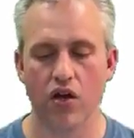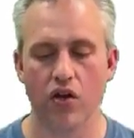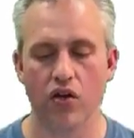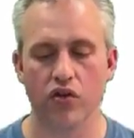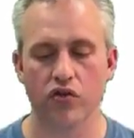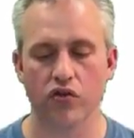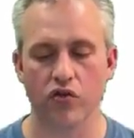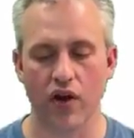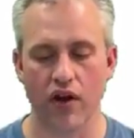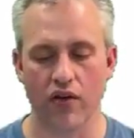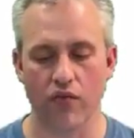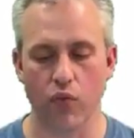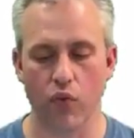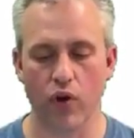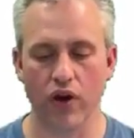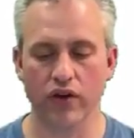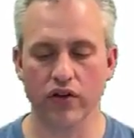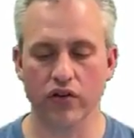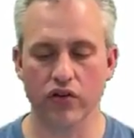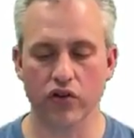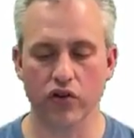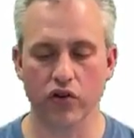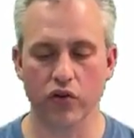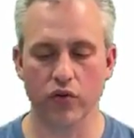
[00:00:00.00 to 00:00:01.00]
So I have one
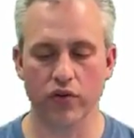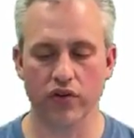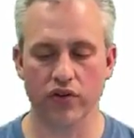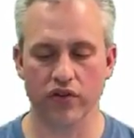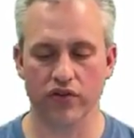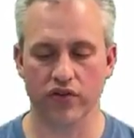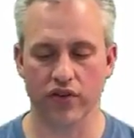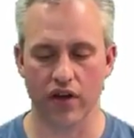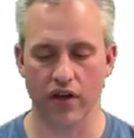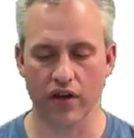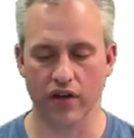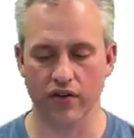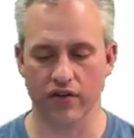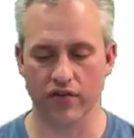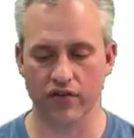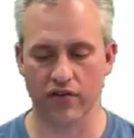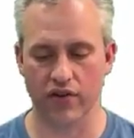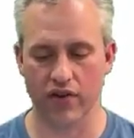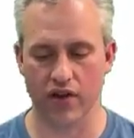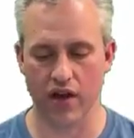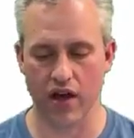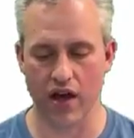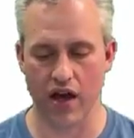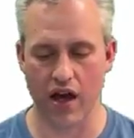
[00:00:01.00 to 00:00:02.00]
clue in this hunt.
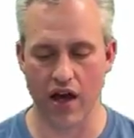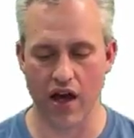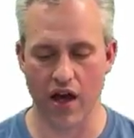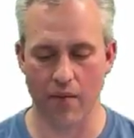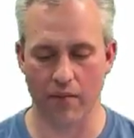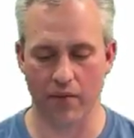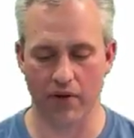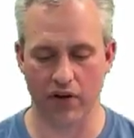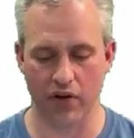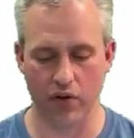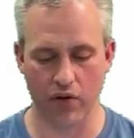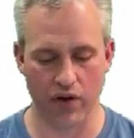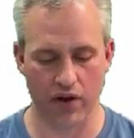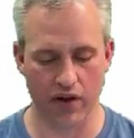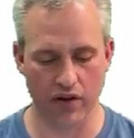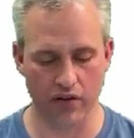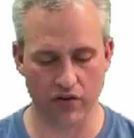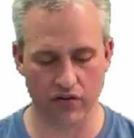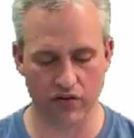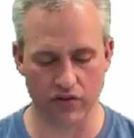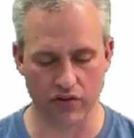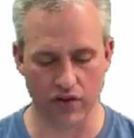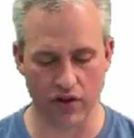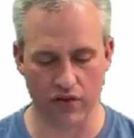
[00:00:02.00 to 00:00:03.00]
I'm going to go ahead
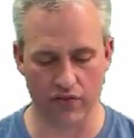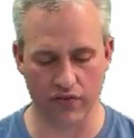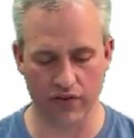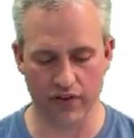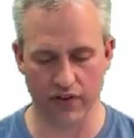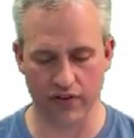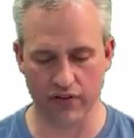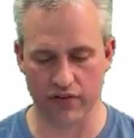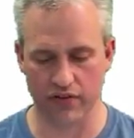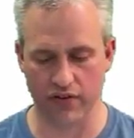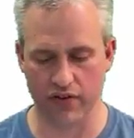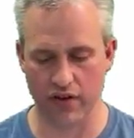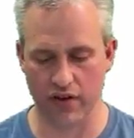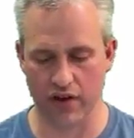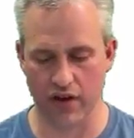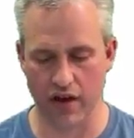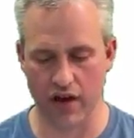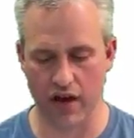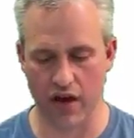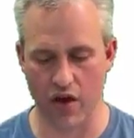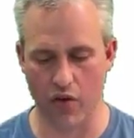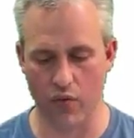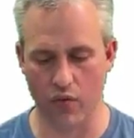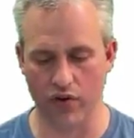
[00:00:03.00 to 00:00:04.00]
and solve it.
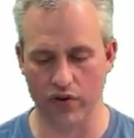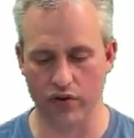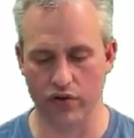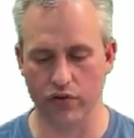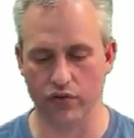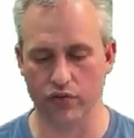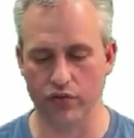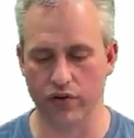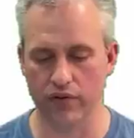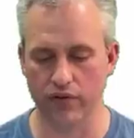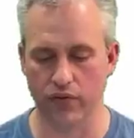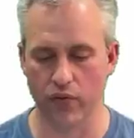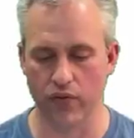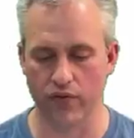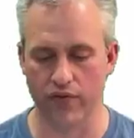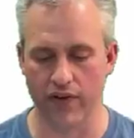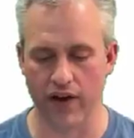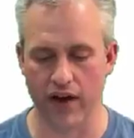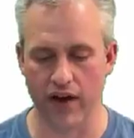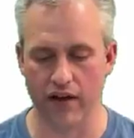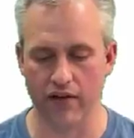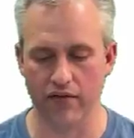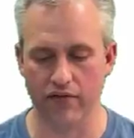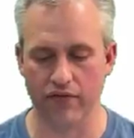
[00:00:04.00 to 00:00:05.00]
1, 2, 3, 4,
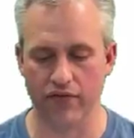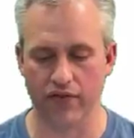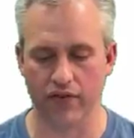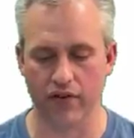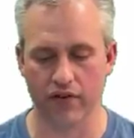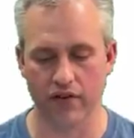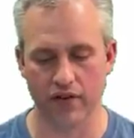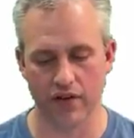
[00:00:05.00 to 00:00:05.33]
5.